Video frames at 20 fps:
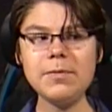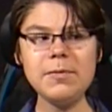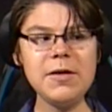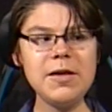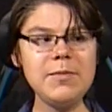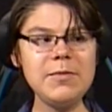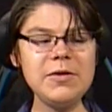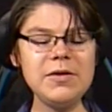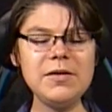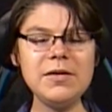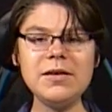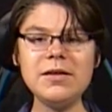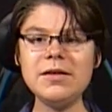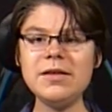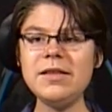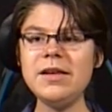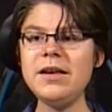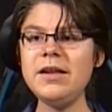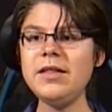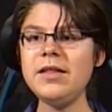maybe in
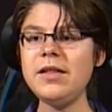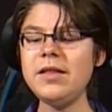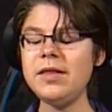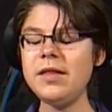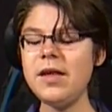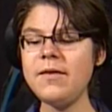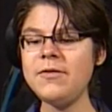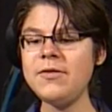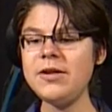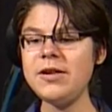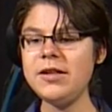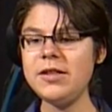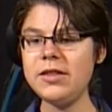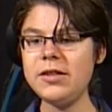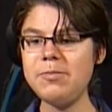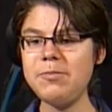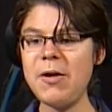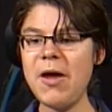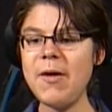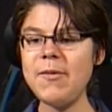the 70s,
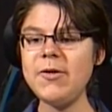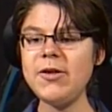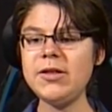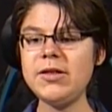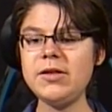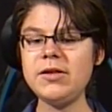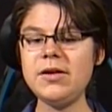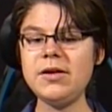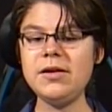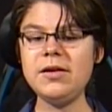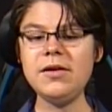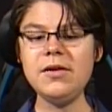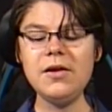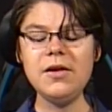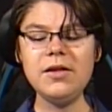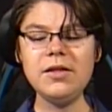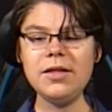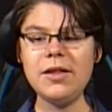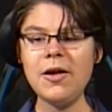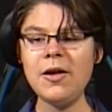Batman
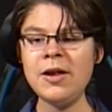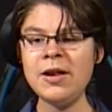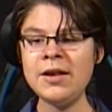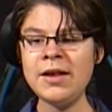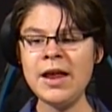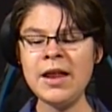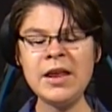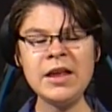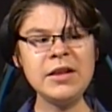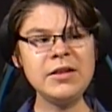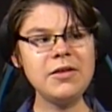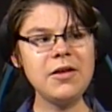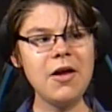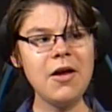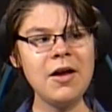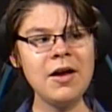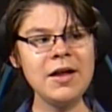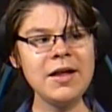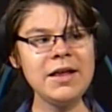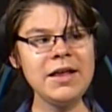started getting
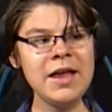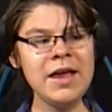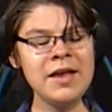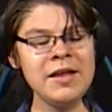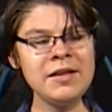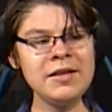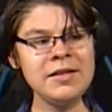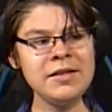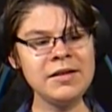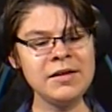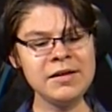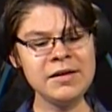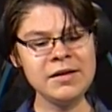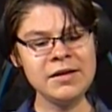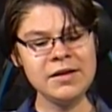dark again,